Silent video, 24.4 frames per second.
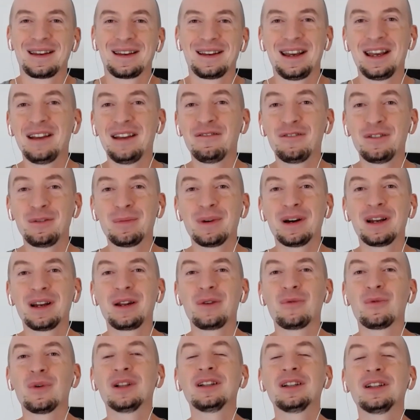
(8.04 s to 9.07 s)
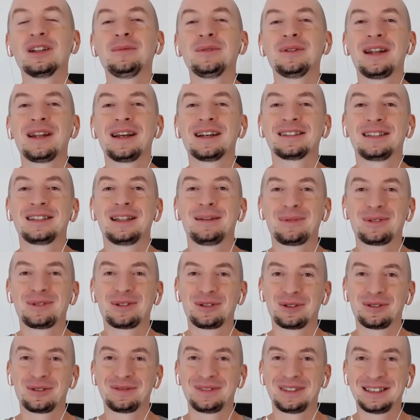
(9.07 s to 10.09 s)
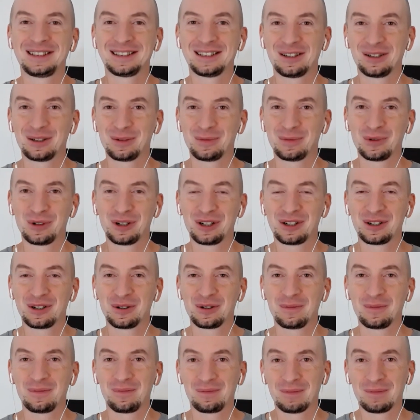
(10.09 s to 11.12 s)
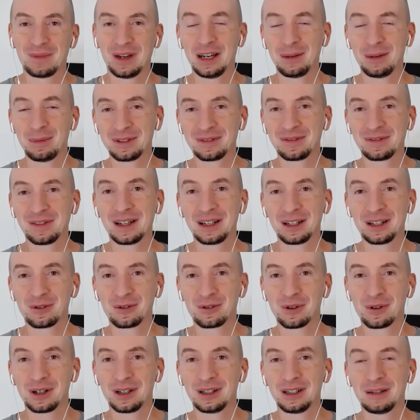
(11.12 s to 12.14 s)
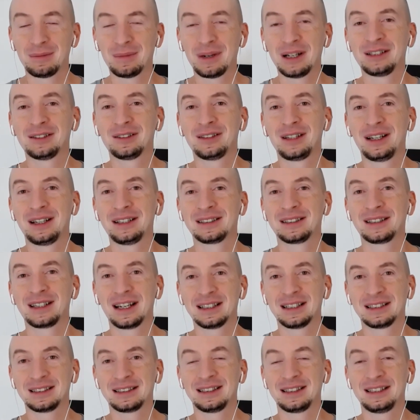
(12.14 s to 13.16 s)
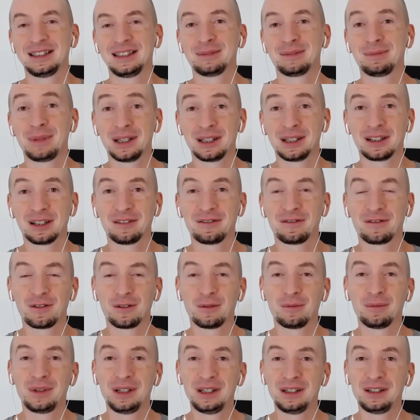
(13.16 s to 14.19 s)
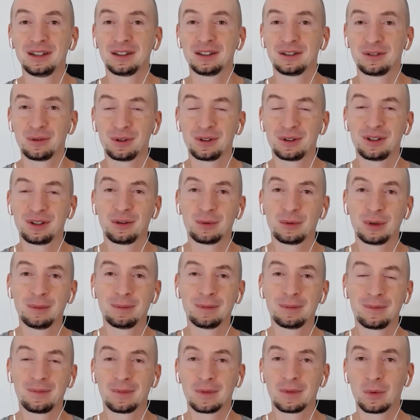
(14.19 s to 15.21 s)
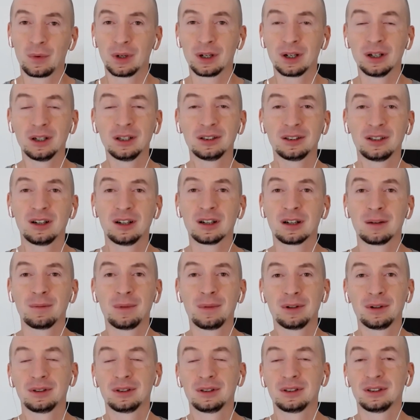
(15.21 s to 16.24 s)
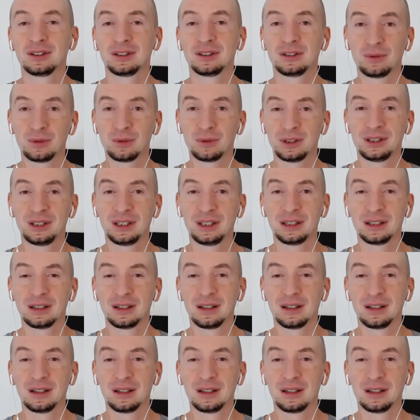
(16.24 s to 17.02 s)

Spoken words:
Hey everybody, welcome to the next episode of the Sellerboard Show. My name is Vladi Gordon and my today's guest is Meghla from India Sourcing Trip. We're going to talk about sourcing.